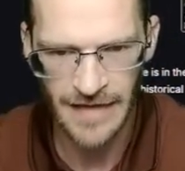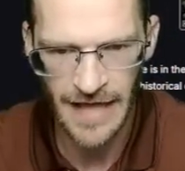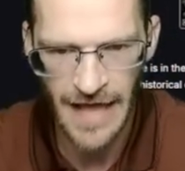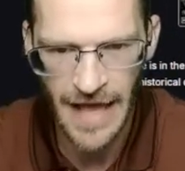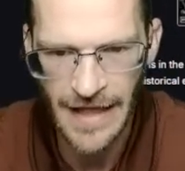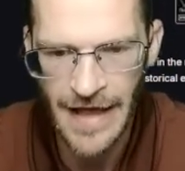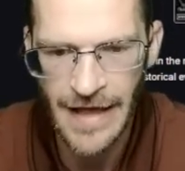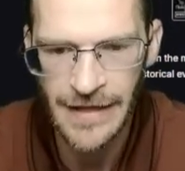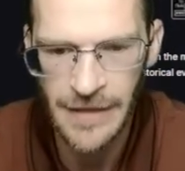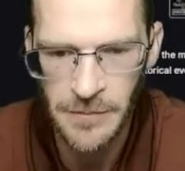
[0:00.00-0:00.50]

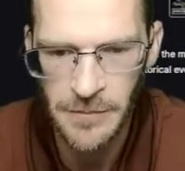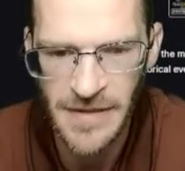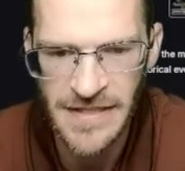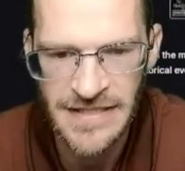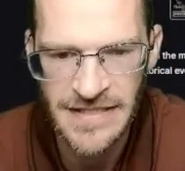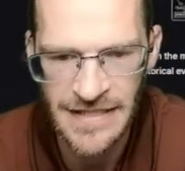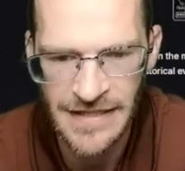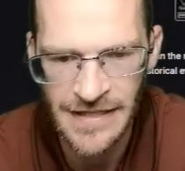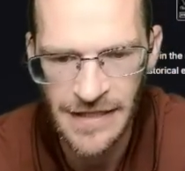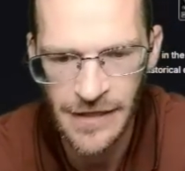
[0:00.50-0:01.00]

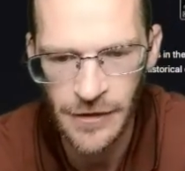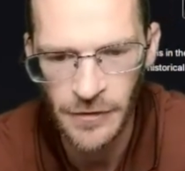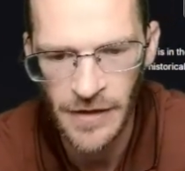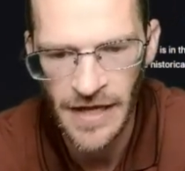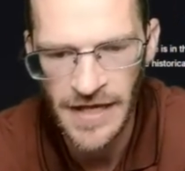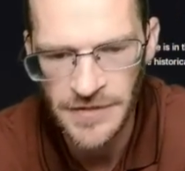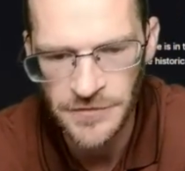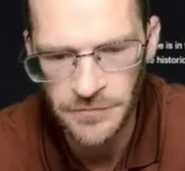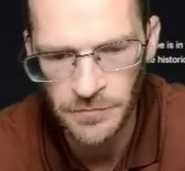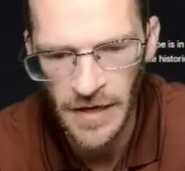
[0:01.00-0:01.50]
elements in here
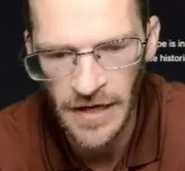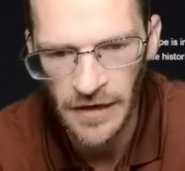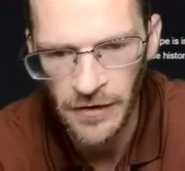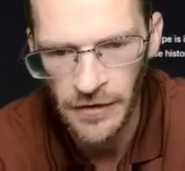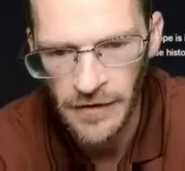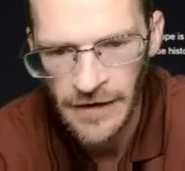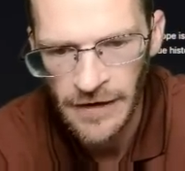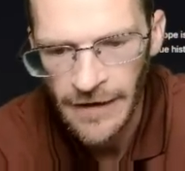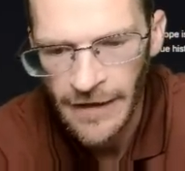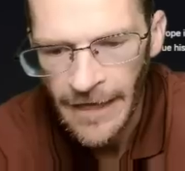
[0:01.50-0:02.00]
as
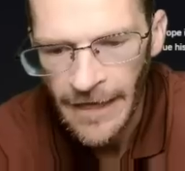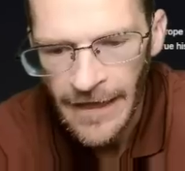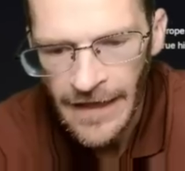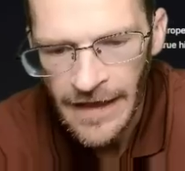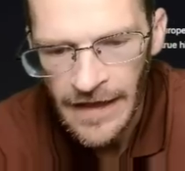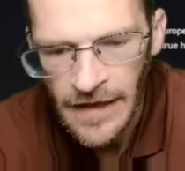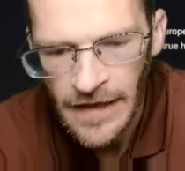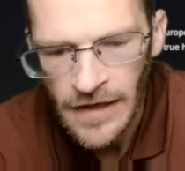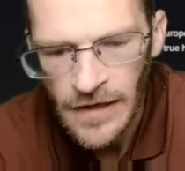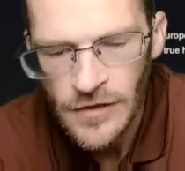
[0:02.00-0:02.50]
well.
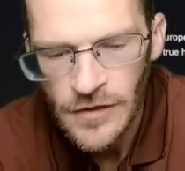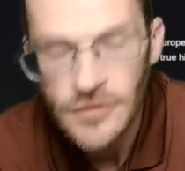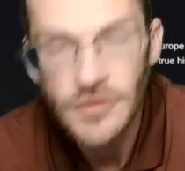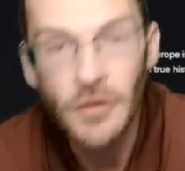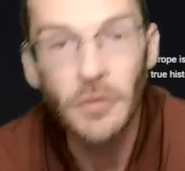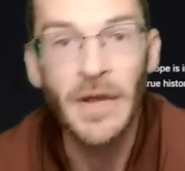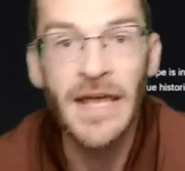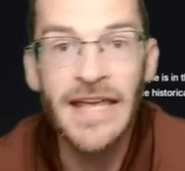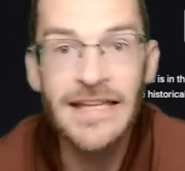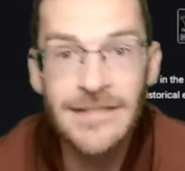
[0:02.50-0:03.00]

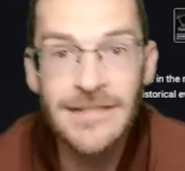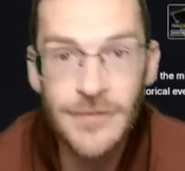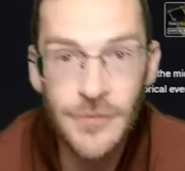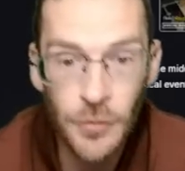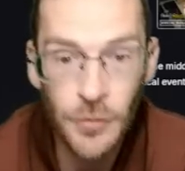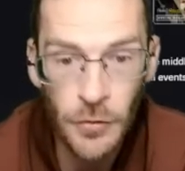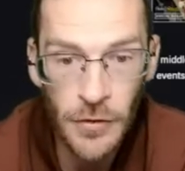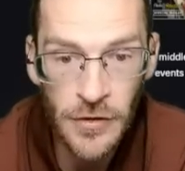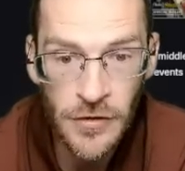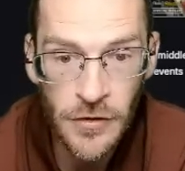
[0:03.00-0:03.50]
So
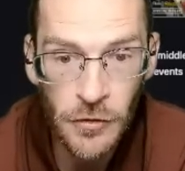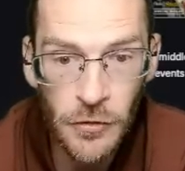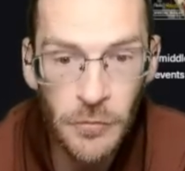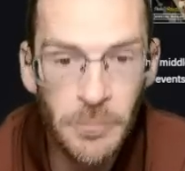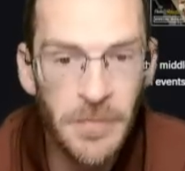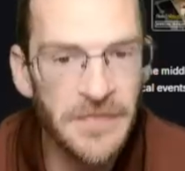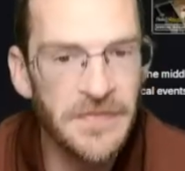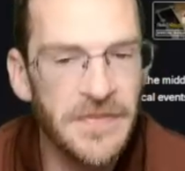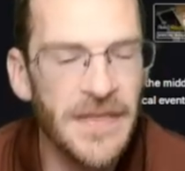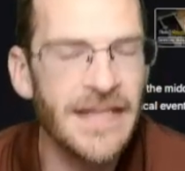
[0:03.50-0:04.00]
historical,
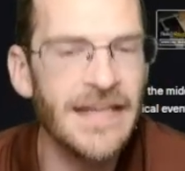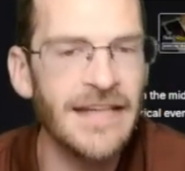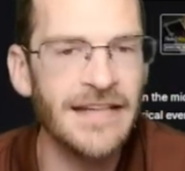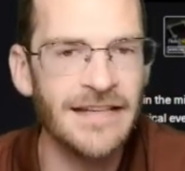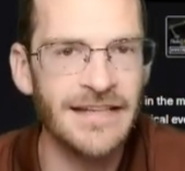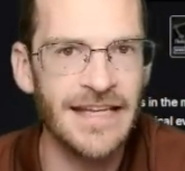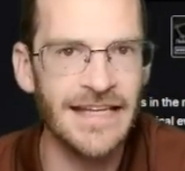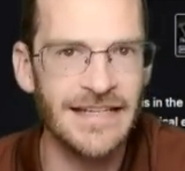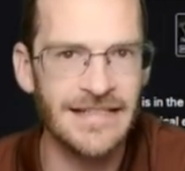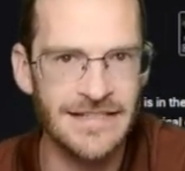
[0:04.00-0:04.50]
but
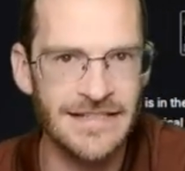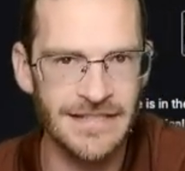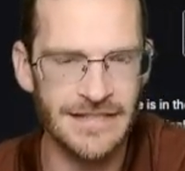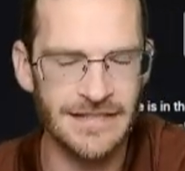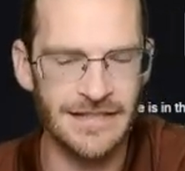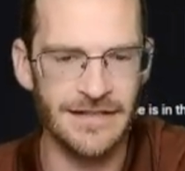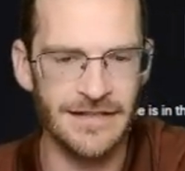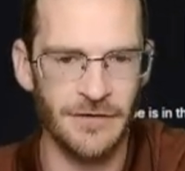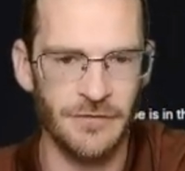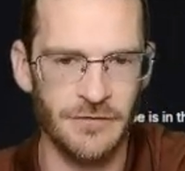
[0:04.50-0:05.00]
then
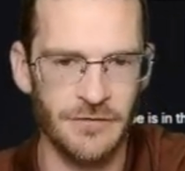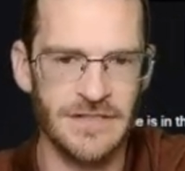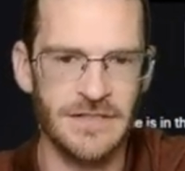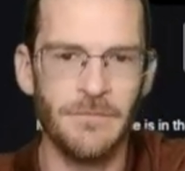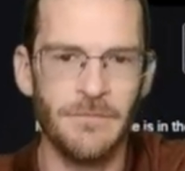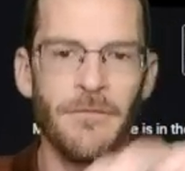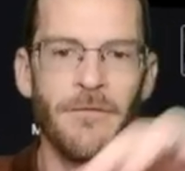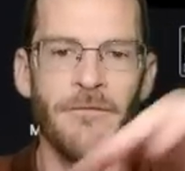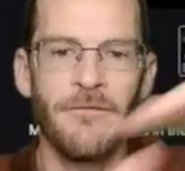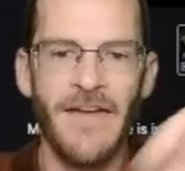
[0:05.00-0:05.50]
there's
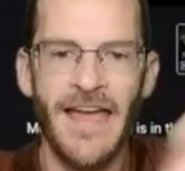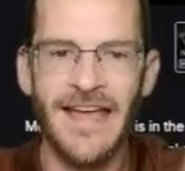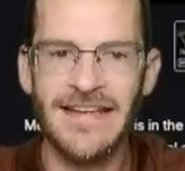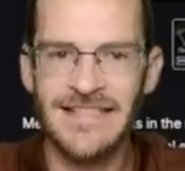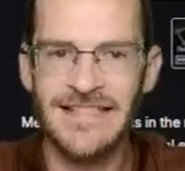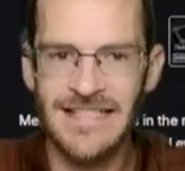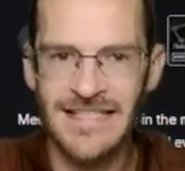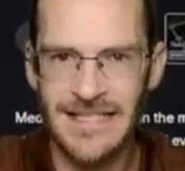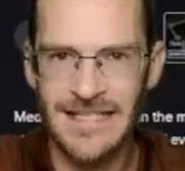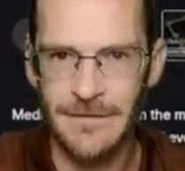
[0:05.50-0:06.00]
some
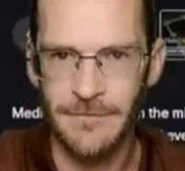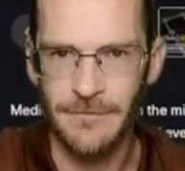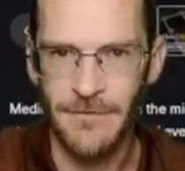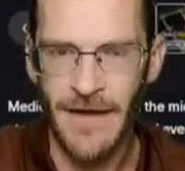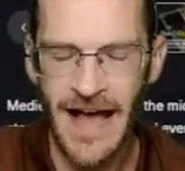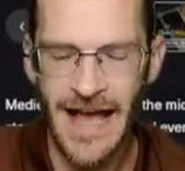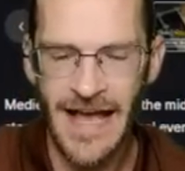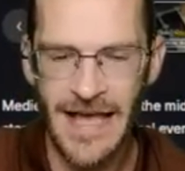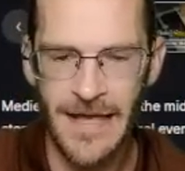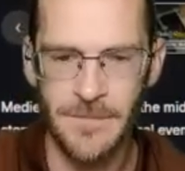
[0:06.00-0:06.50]
fantasy
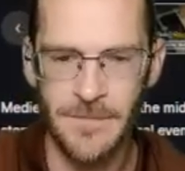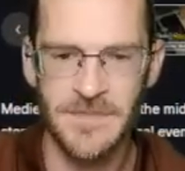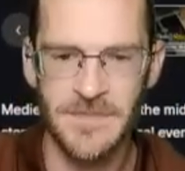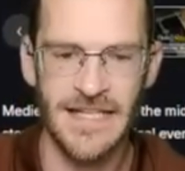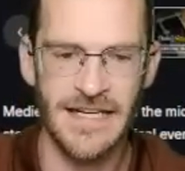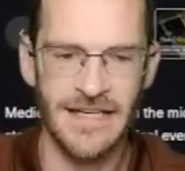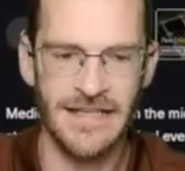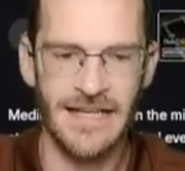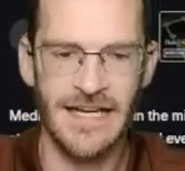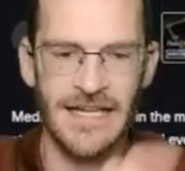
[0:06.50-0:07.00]
vibes
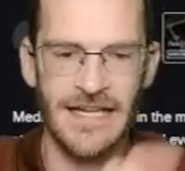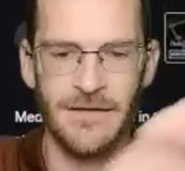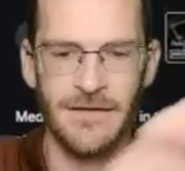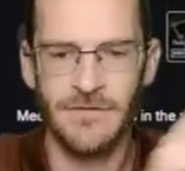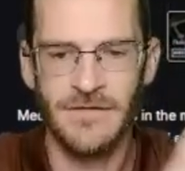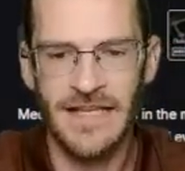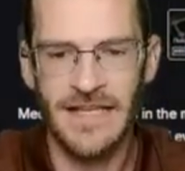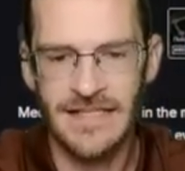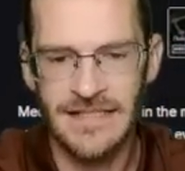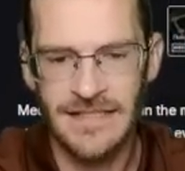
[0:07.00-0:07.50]
that it kind
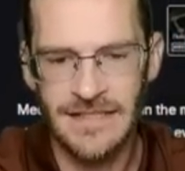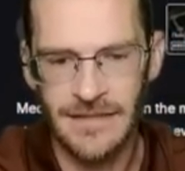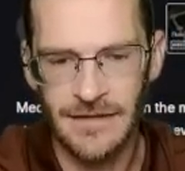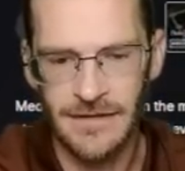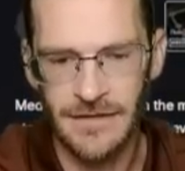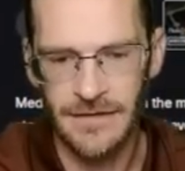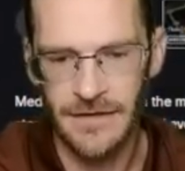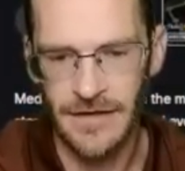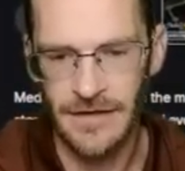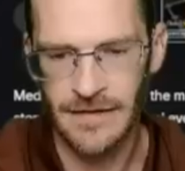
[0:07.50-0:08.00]
of gets
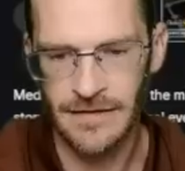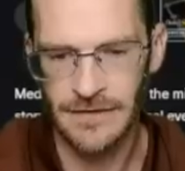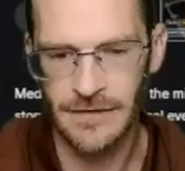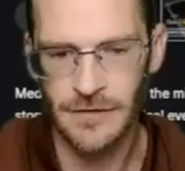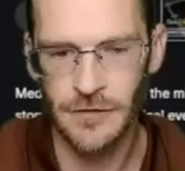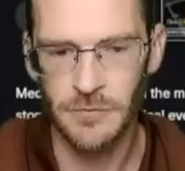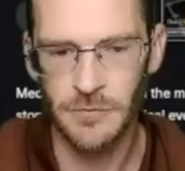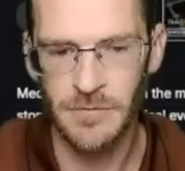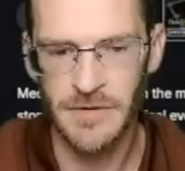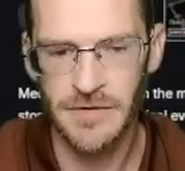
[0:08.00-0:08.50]
a
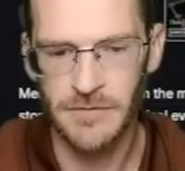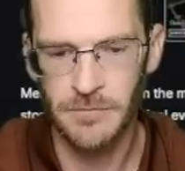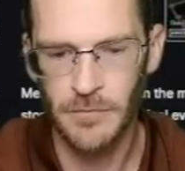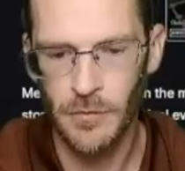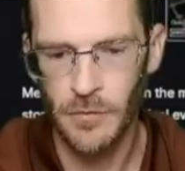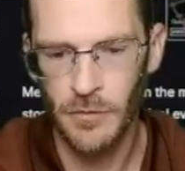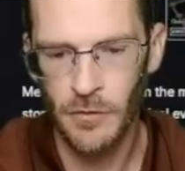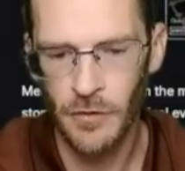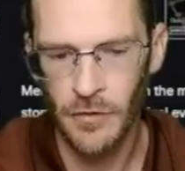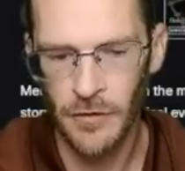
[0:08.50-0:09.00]
little bit
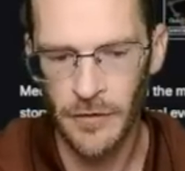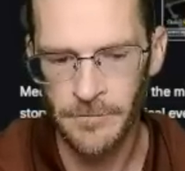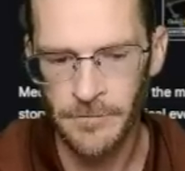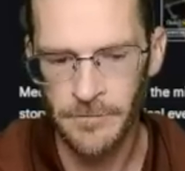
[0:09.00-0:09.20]
more